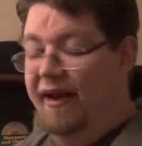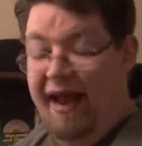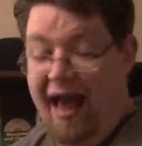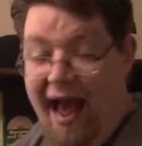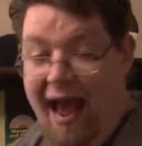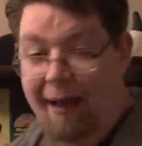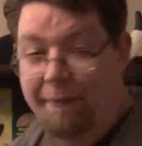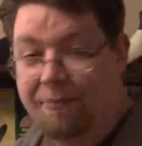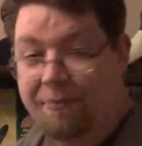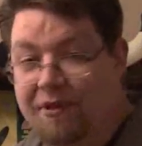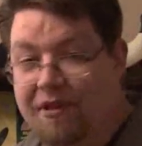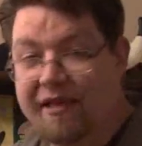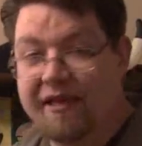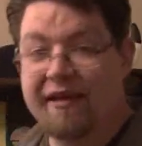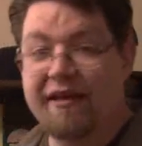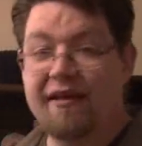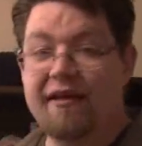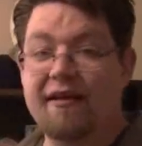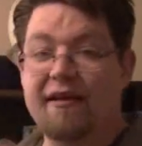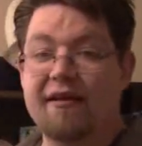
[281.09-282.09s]

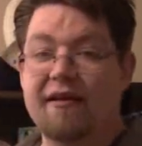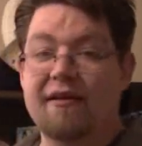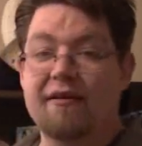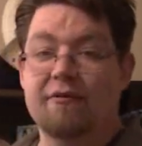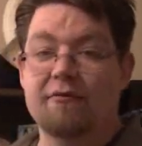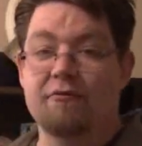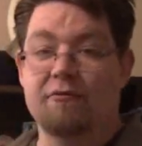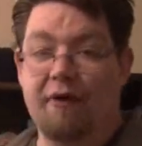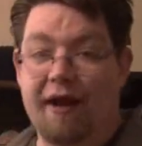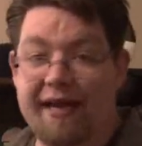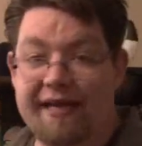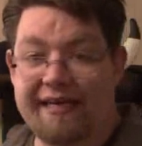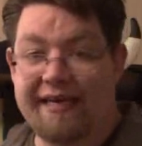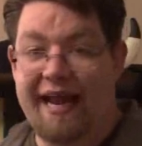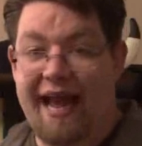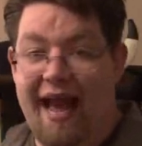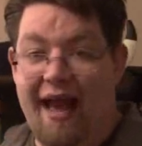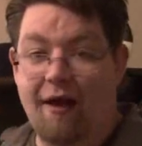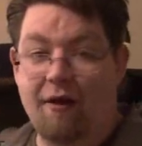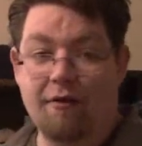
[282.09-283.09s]
Happily, right
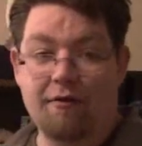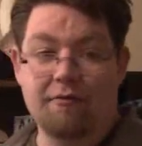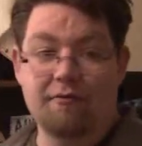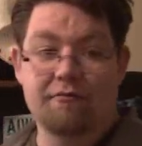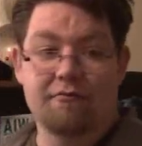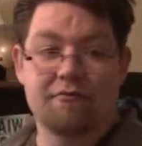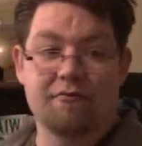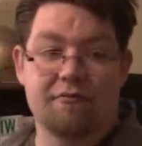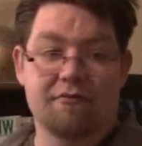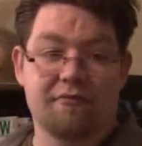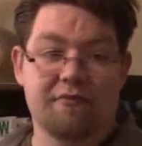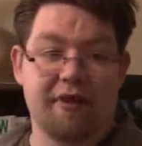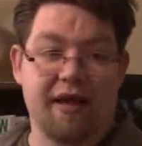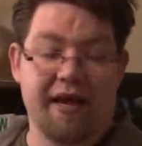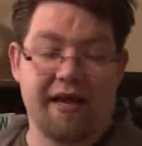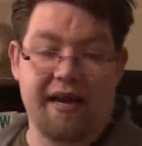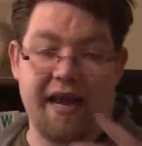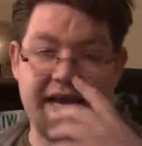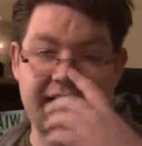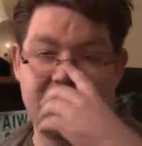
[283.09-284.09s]
now,
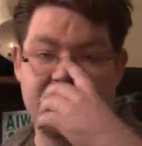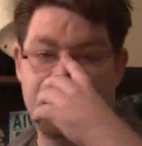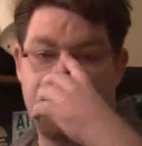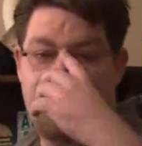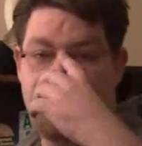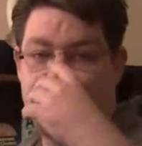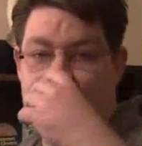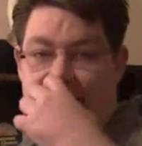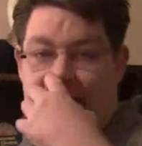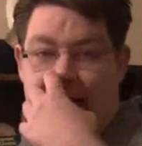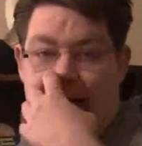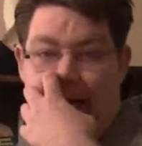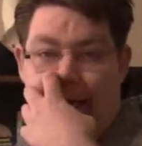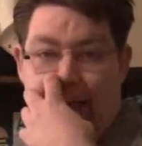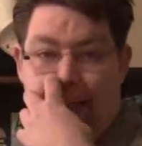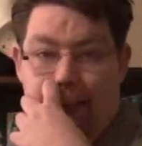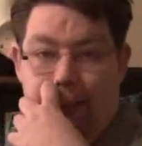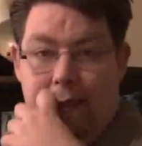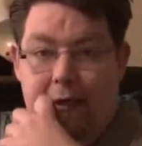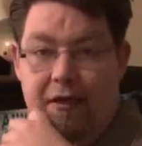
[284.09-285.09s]
at 8 o'clock at
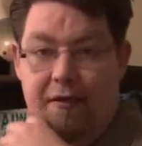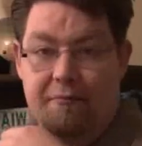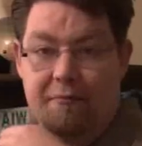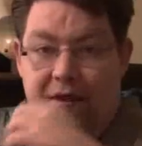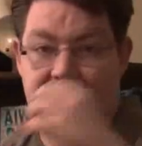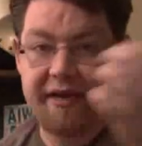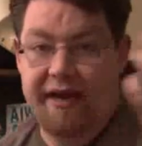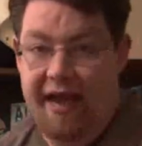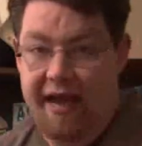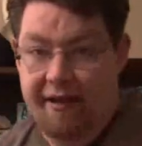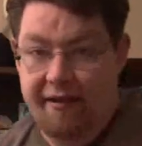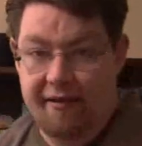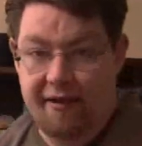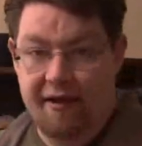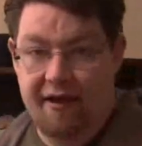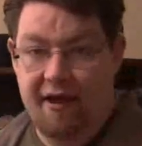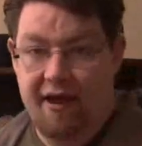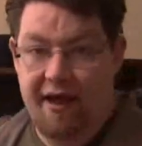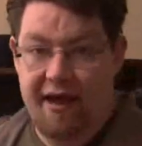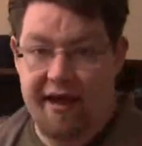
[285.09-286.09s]
night on Monday,
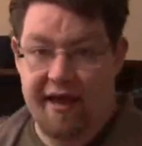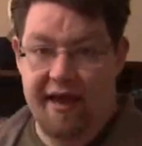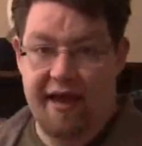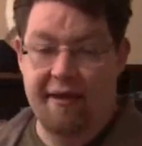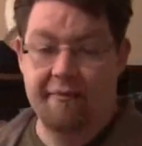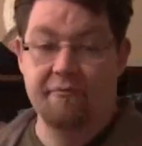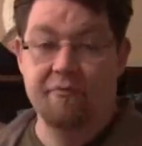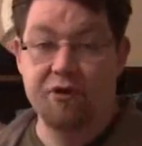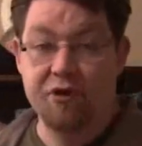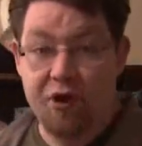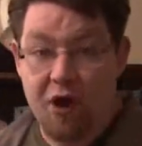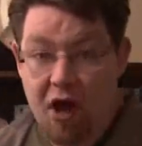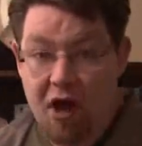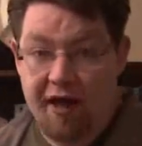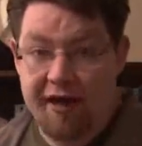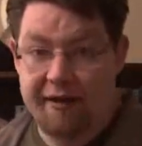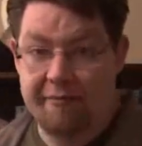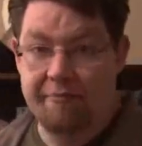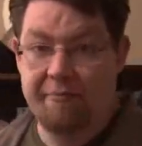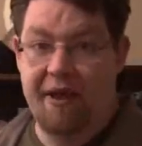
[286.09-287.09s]
I am
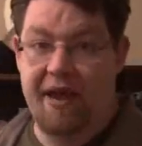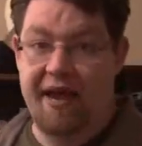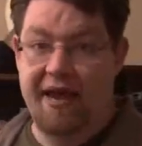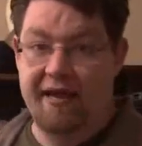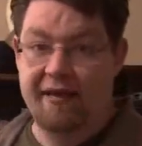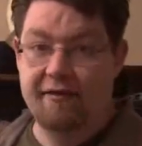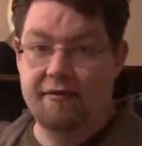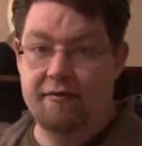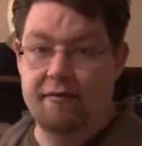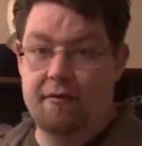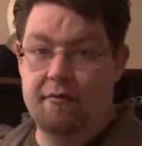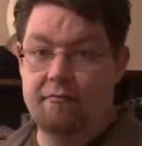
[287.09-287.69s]
not in pain.